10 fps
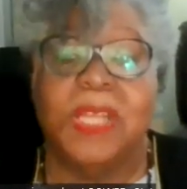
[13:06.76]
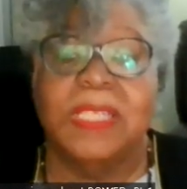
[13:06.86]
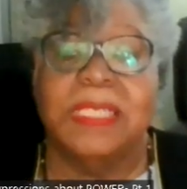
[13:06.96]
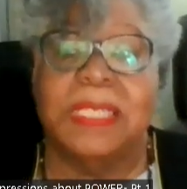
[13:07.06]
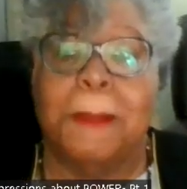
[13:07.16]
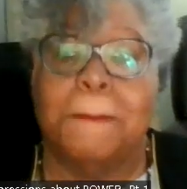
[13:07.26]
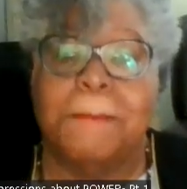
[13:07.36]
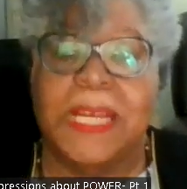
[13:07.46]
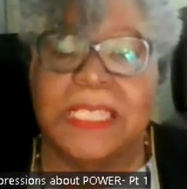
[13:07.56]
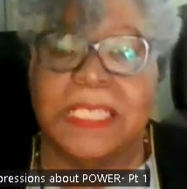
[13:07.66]
one's
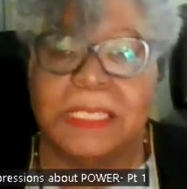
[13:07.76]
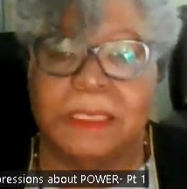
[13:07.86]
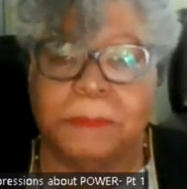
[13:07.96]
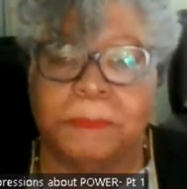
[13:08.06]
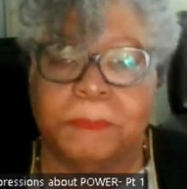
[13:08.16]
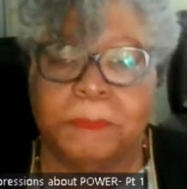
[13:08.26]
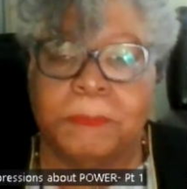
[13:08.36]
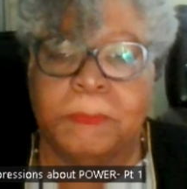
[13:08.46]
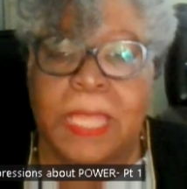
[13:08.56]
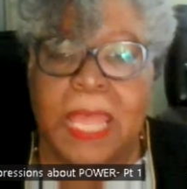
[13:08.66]
muscle.
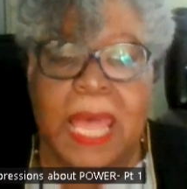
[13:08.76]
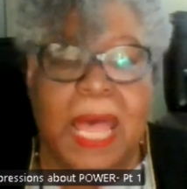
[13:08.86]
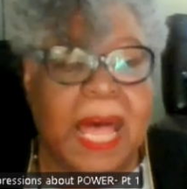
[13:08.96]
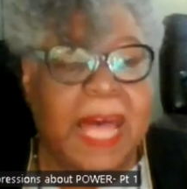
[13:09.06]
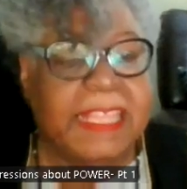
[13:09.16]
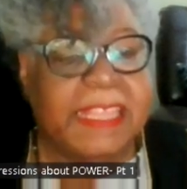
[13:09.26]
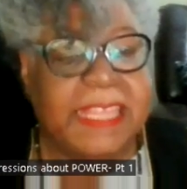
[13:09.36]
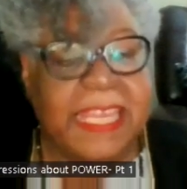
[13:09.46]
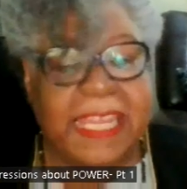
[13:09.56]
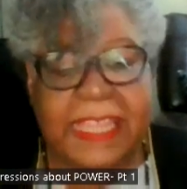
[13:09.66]
I
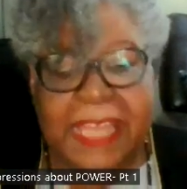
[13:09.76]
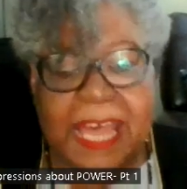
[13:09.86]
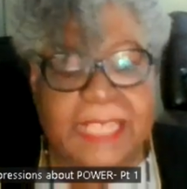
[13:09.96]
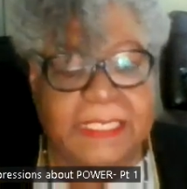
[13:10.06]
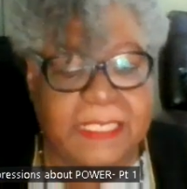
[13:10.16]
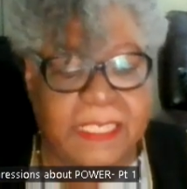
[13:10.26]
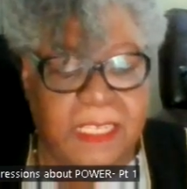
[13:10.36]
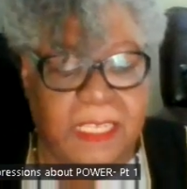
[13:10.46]
think that